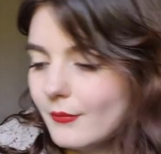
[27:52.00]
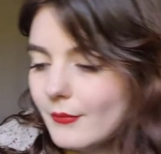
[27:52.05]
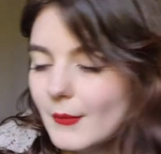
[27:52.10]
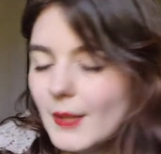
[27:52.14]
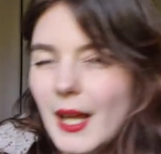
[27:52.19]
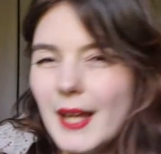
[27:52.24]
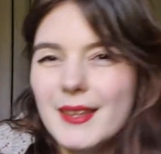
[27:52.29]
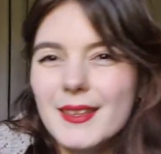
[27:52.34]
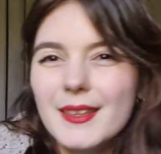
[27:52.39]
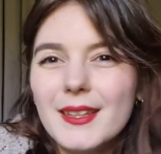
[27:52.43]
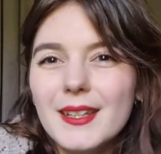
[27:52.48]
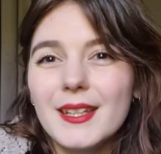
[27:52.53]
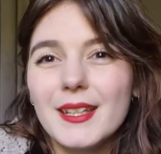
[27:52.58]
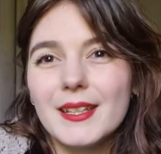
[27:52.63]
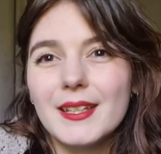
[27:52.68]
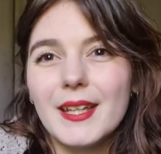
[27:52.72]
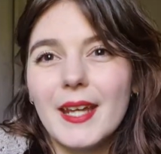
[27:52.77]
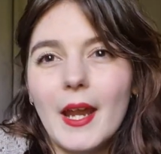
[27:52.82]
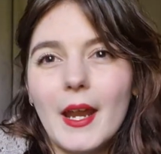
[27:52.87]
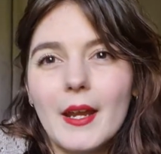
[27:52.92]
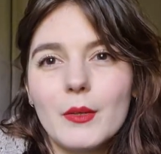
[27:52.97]
I think
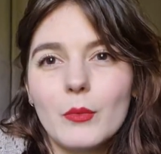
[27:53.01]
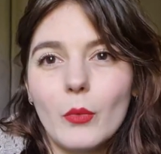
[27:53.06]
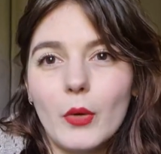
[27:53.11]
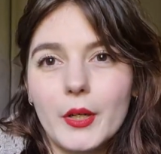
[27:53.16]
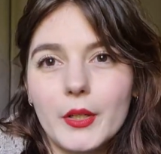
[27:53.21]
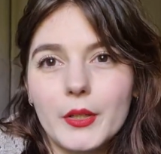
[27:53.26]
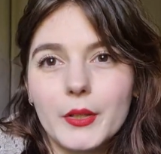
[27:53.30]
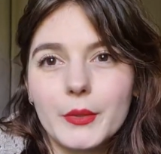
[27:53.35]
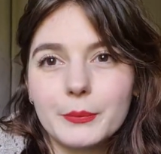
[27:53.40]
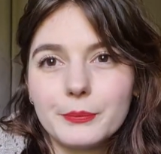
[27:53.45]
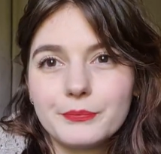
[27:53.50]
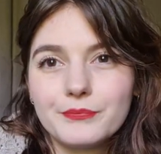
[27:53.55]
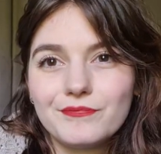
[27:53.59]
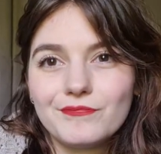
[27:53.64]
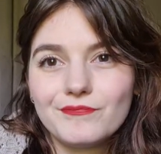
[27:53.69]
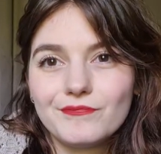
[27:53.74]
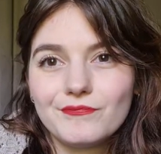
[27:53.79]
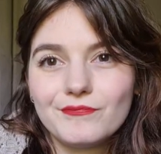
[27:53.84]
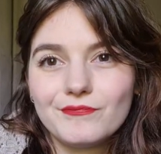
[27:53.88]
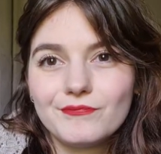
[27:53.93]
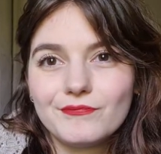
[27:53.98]
it can work.
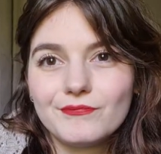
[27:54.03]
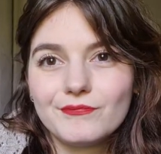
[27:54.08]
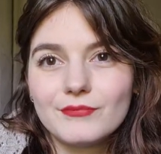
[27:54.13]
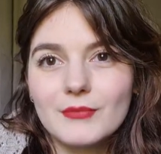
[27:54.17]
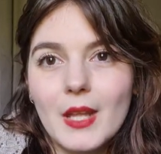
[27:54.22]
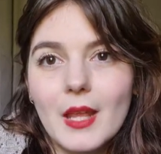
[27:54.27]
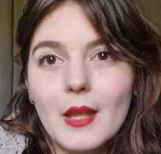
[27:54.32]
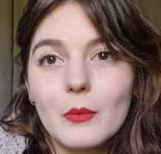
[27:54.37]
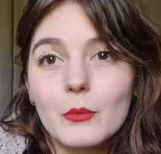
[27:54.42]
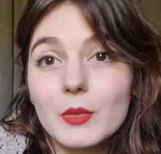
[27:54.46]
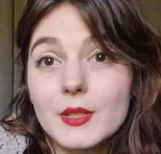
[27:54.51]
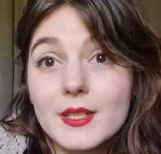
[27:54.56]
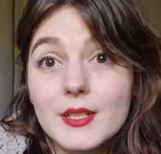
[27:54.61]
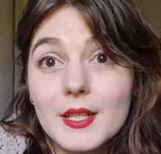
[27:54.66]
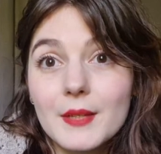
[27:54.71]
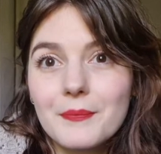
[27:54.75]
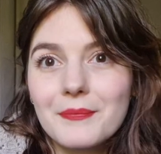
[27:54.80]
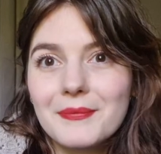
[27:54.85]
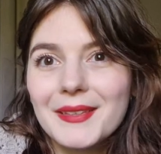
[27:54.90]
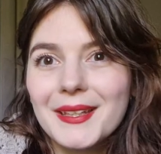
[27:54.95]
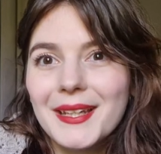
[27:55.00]
We'll
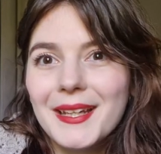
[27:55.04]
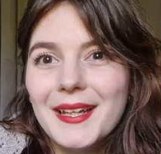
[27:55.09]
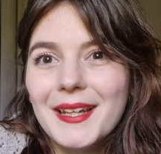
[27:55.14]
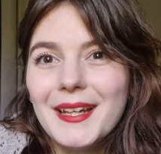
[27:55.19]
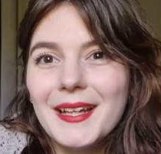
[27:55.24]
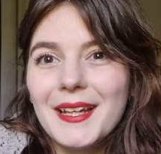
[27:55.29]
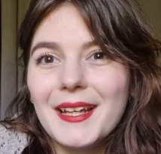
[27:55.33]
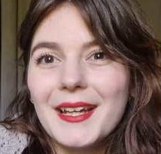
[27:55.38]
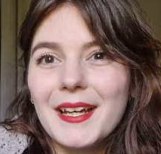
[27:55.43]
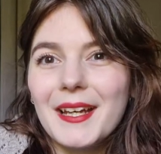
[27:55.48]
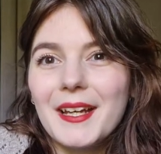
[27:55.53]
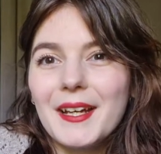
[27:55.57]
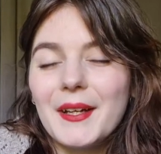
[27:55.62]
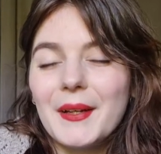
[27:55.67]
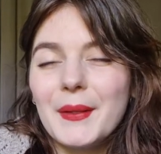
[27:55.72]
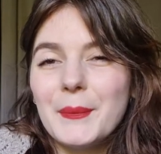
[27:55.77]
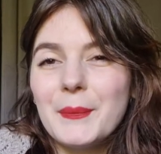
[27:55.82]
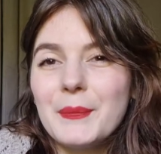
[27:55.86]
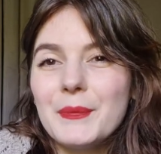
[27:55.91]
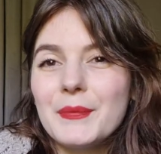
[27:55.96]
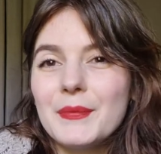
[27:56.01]
see.
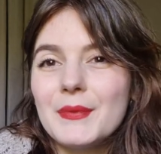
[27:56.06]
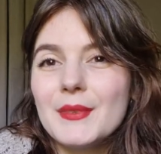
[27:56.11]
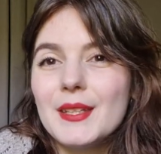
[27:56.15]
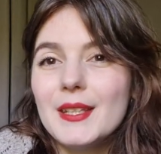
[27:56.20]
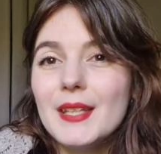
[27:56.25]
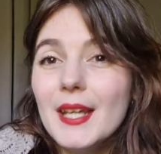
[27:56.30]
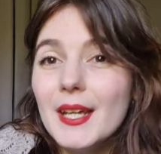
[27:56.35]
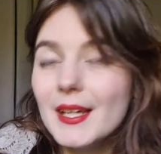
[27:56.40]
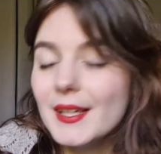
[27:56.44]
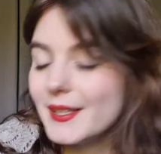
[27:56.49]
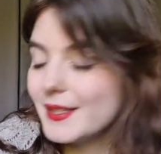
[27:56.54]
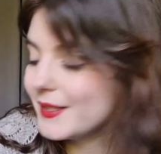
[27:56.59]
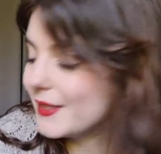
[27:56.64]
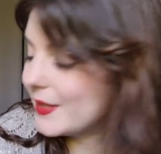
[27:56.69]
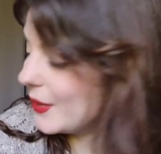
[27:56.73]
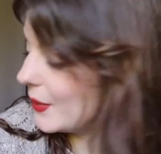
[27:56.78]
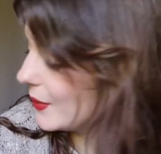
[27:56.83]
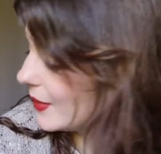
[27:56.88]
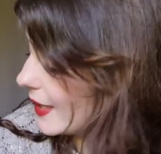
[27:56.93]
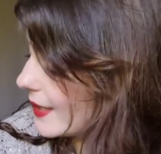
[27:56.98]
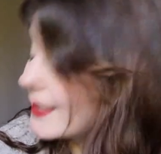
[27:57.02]
Yeah,
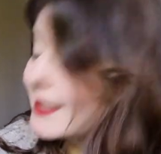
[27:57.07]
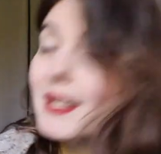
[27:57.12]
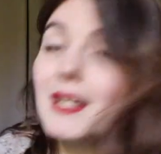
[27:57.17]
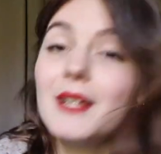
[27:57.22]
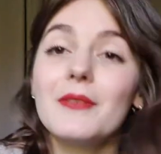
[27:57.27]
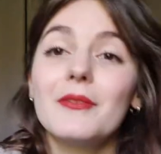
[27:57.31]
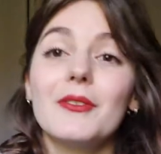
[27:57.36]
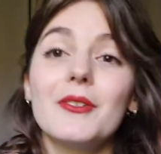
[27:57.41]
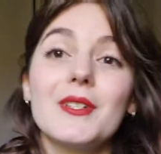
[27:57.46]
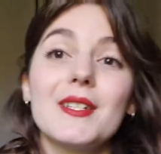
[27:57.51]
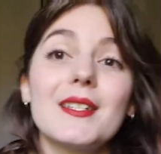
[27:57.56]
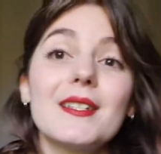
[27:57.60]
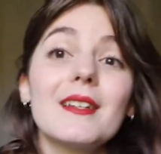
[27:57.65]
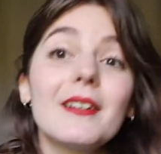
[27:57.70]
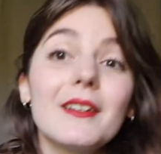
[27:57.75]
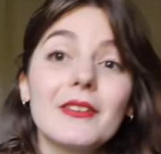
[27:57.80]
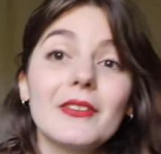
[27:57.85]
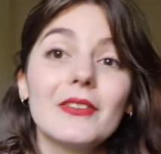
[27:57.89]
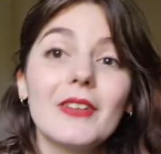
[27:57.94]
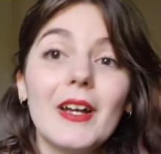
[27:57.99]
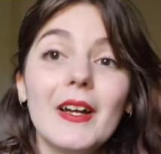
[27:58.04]
so that's it for
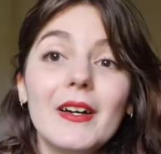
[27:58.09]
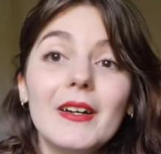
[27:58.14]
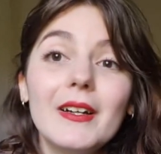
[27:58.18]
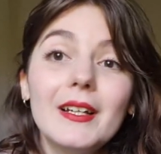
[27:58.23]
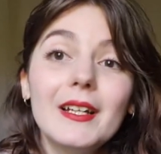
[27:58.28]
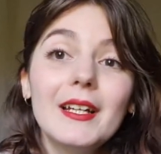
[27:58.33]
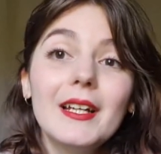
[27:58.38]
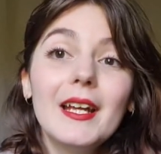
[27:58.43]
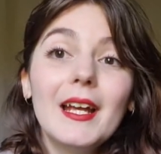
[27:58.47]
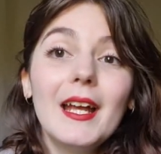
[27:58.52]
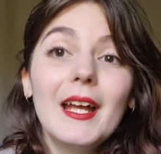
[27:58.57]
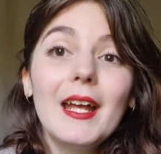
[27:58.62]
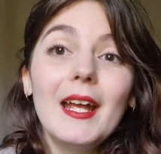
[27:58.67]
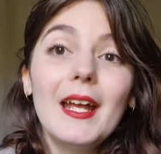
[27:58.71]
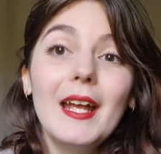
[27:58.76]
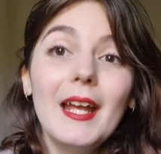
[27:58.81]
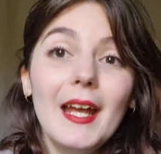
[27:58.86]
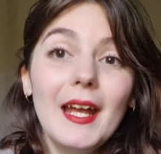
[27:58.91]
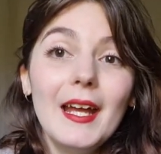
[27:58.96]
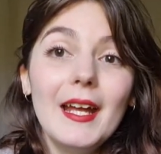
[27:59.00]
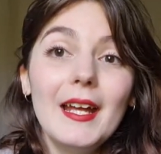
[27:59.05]
Sypha,
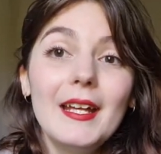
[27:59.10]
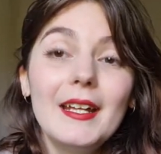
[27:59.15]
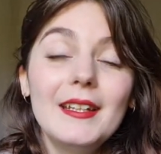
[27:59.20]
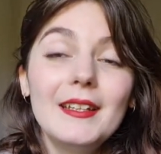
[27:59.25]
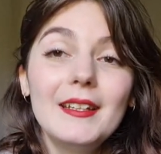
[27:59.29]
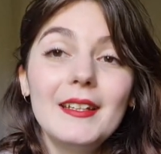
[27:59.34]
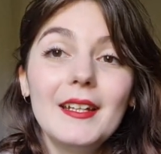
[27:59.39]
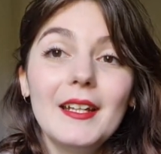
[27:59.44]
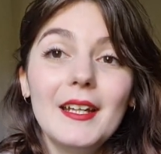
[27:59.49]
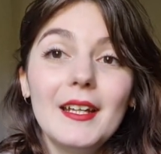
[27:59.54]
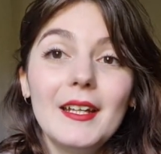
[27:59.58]
and